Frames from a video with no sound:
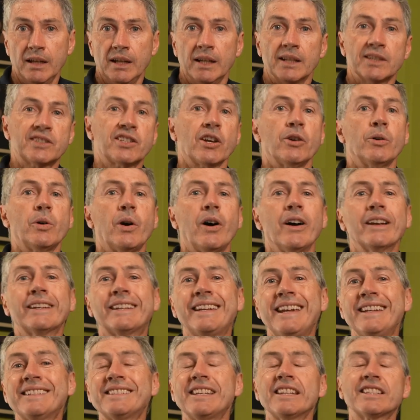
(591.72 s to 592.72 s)
So I
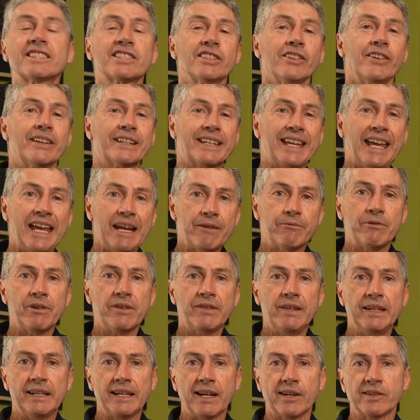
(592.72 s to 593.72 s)
guess it's like
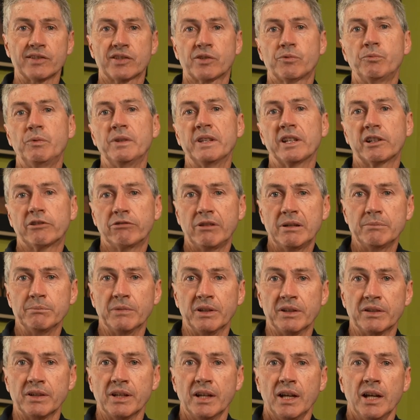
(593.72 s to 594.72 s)
everything else with
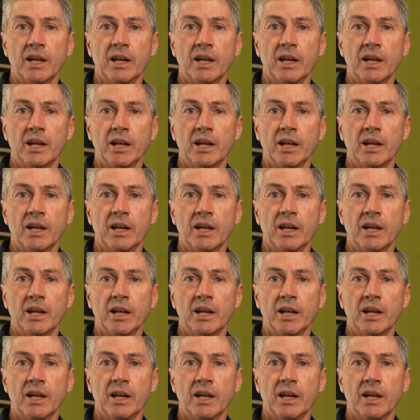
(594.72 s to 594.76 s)
equipment,